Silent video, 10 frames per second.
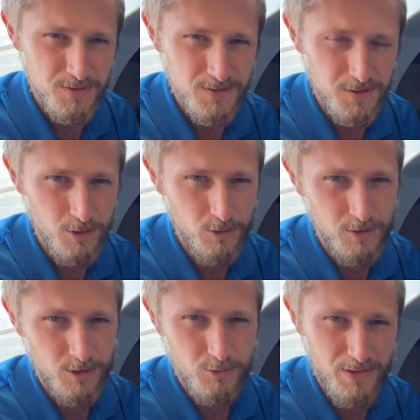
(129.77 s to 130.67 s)
So
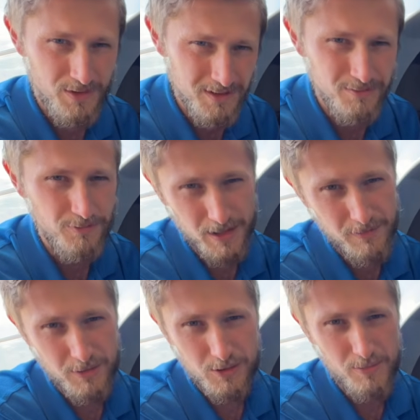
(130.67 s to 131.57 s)
you're within
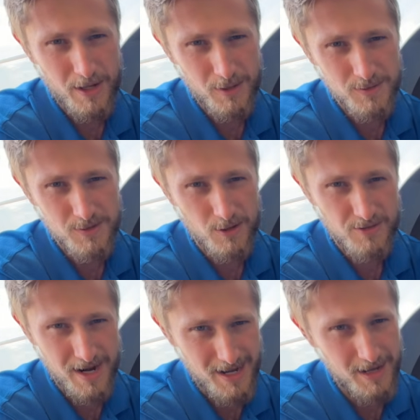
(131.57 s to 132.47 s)
500 pounds
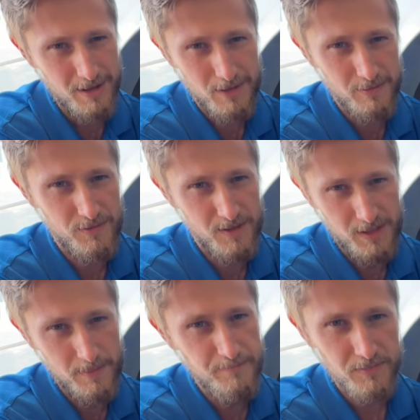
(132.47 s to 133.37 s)
already of
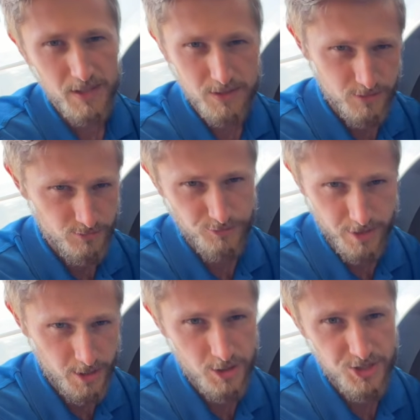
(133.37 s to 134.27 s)
the
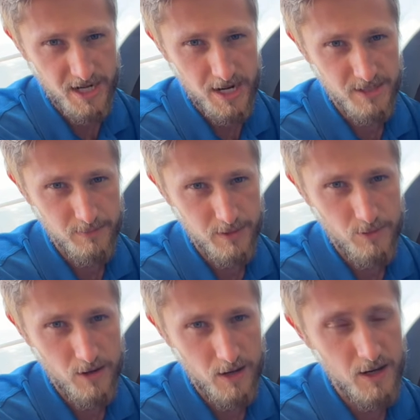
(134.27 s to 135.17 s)
rear
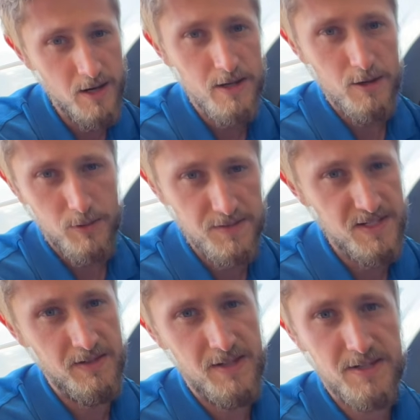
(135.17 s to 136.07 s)
GAWR. We've
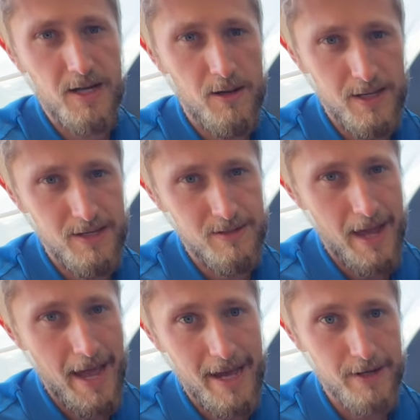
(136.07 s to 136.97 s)
seen these come in
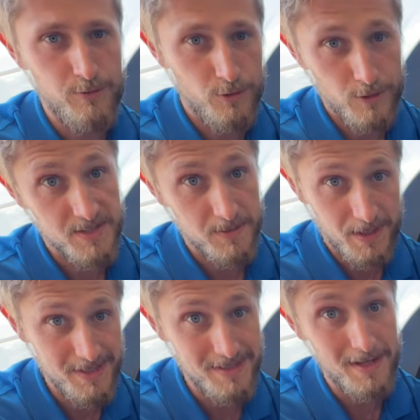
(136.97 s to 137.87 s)
at, or in some
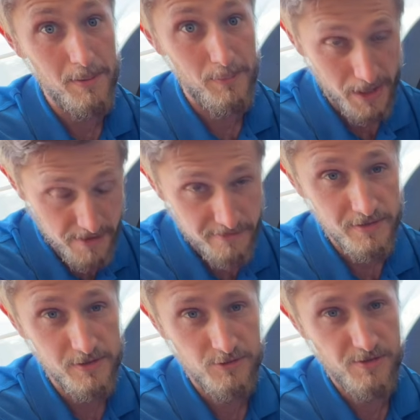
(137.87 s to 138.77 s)
cases above,
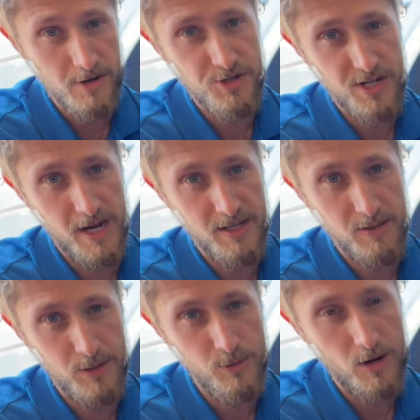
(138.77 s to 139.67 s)
the rear
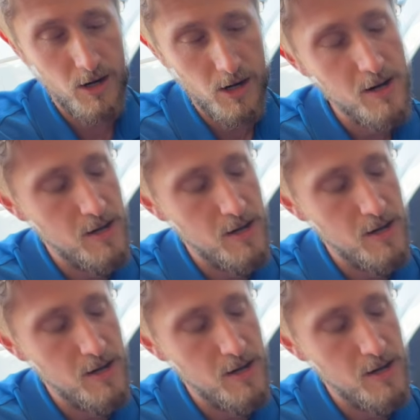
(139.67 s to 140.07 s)
GAWR.